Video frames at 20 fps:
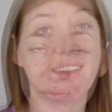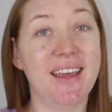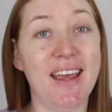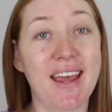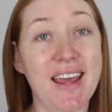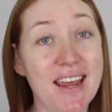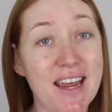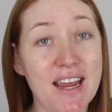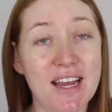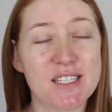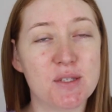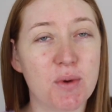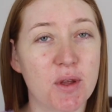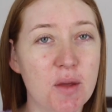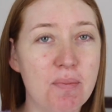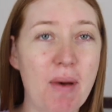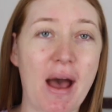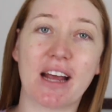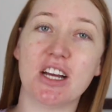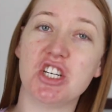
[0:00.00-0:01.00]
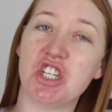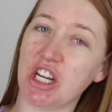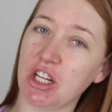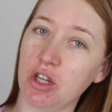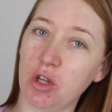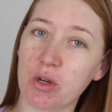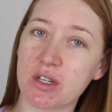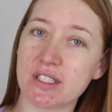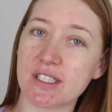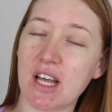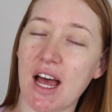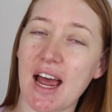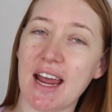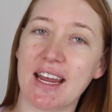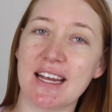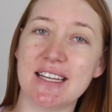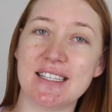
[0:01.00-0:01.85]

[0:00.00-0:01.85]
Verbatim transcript: Here is what the packaging looks like.